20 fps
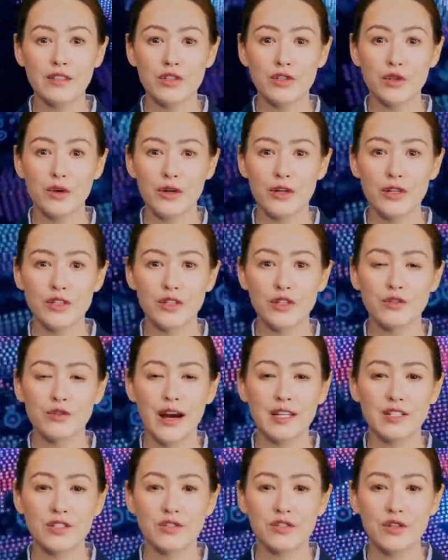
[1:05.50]
joined
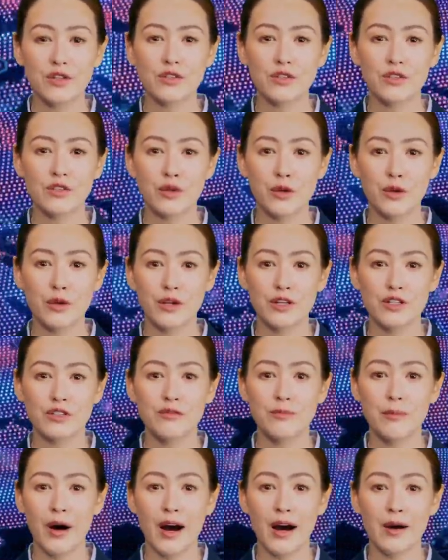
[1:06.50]
Terrestrial storage
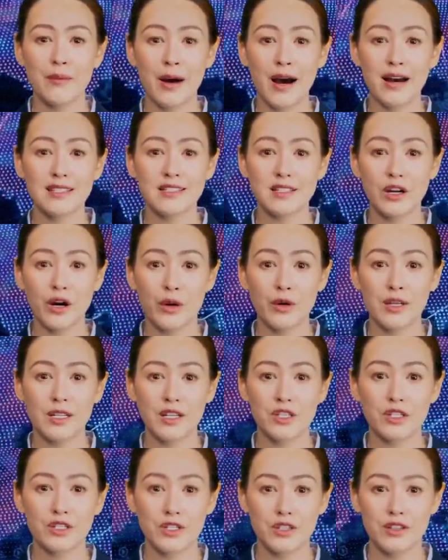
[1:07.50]
of biomass
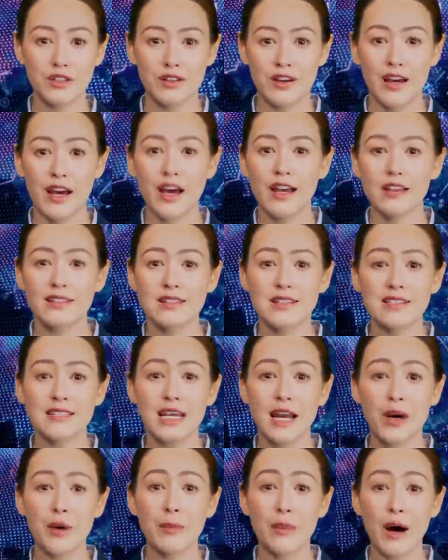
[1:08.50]
coalition to
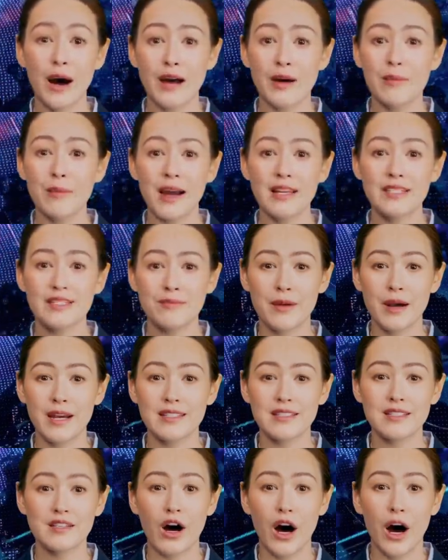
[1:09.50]
scale
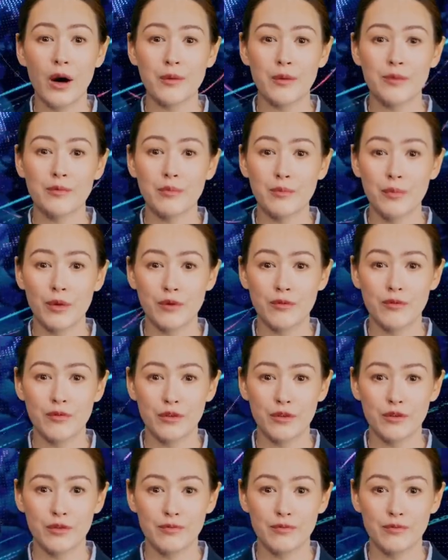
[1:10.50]
biomass-based carbon
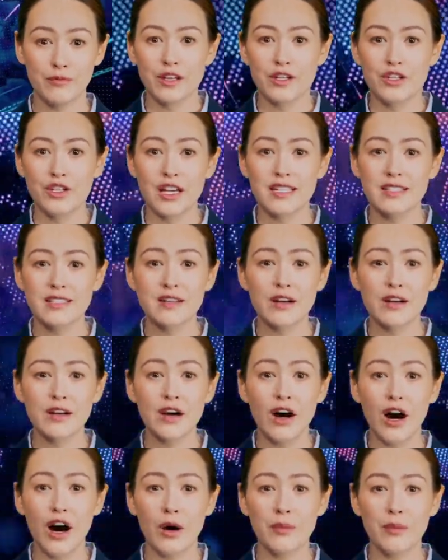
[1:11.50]
removal. Chestnut
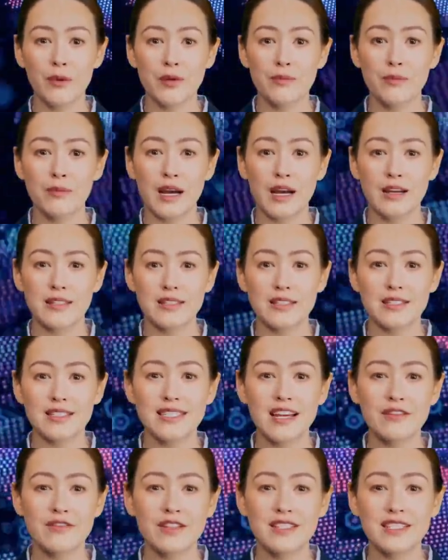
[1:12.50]
Carbon planted
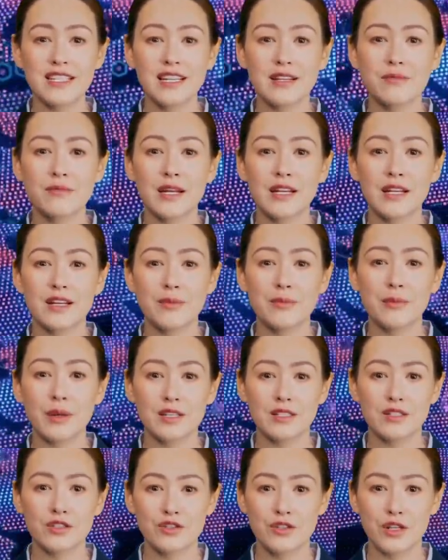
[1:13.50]
17 million
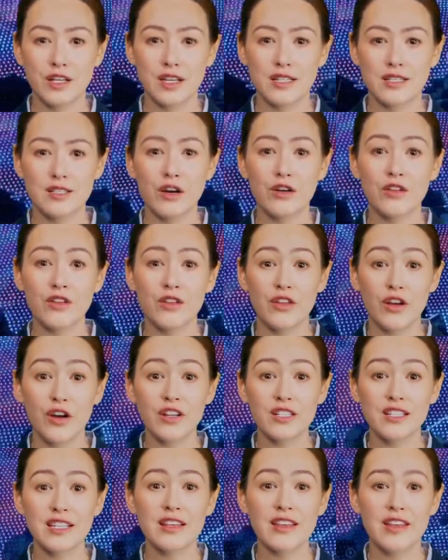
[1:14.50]
plus trees on
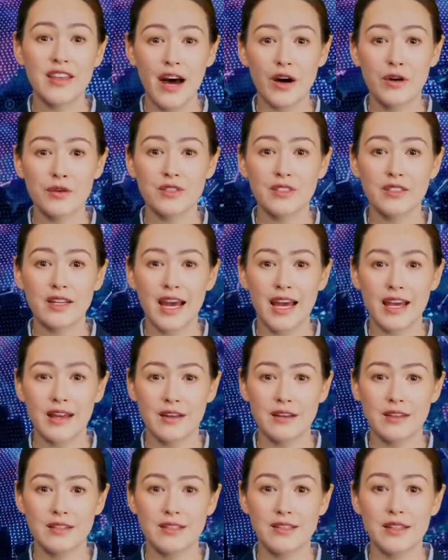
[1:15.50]
30,000
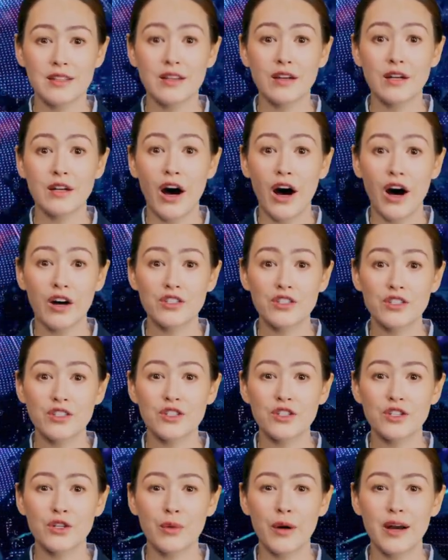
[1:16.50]
acres in the
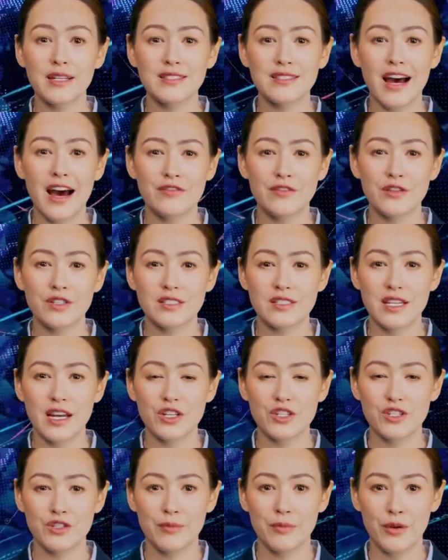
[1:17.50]
largest US
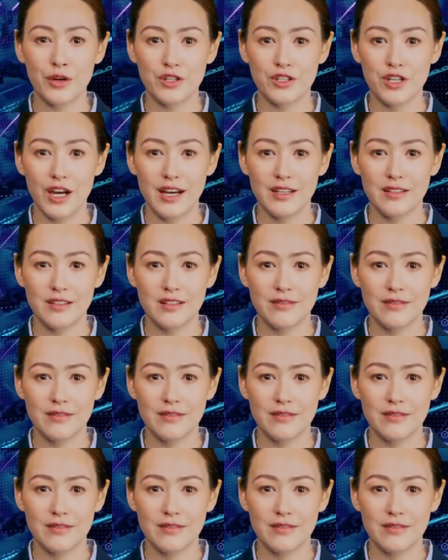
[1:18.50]
afforestation project.